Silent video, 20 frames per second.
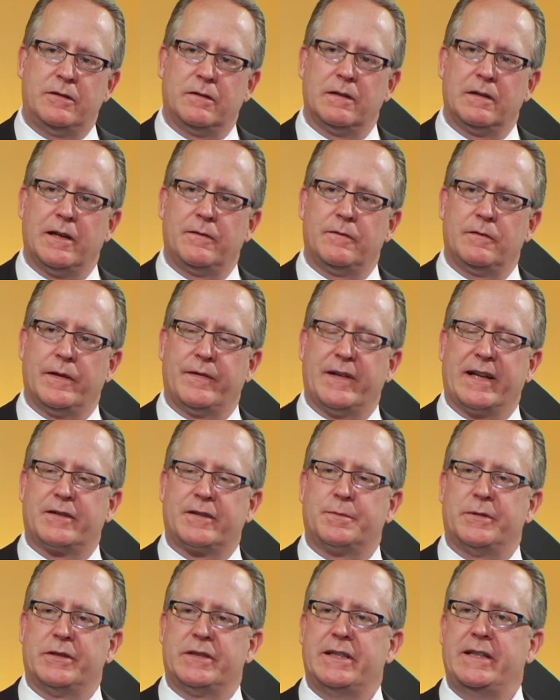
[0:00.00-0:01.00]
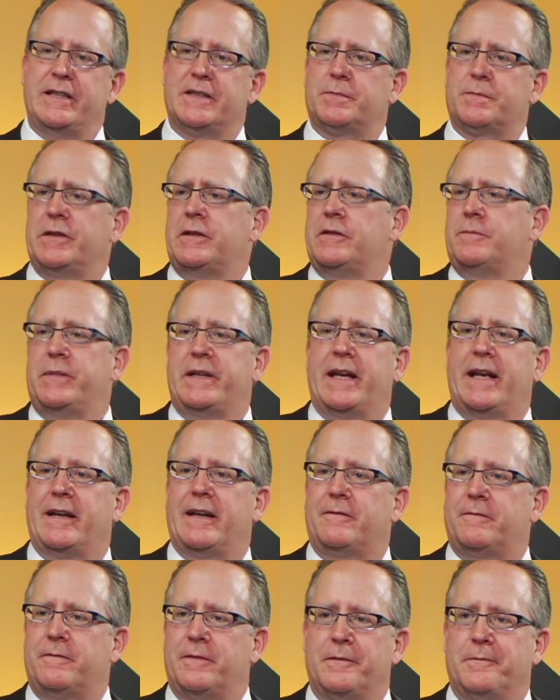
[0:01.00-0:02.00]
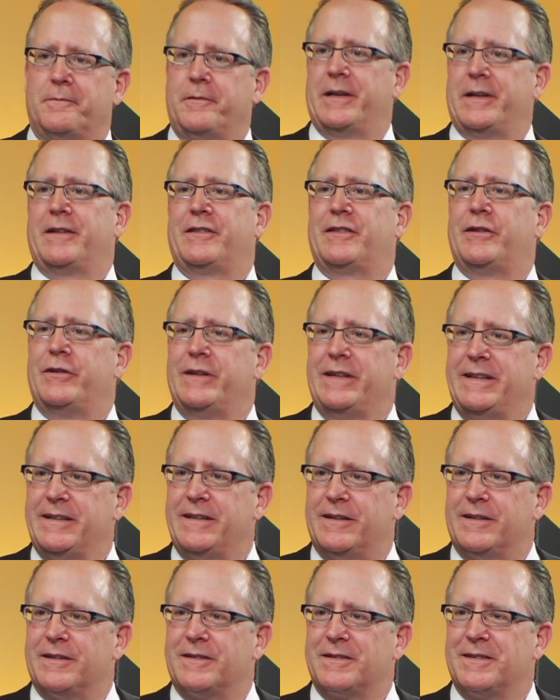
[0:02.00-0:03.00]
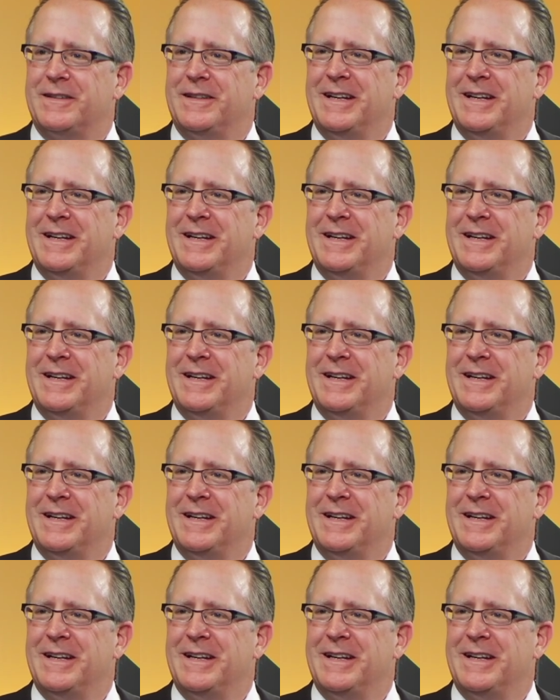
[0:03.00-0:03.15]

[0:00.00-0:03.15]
your level of expertise, but you've been at it for, 30 years.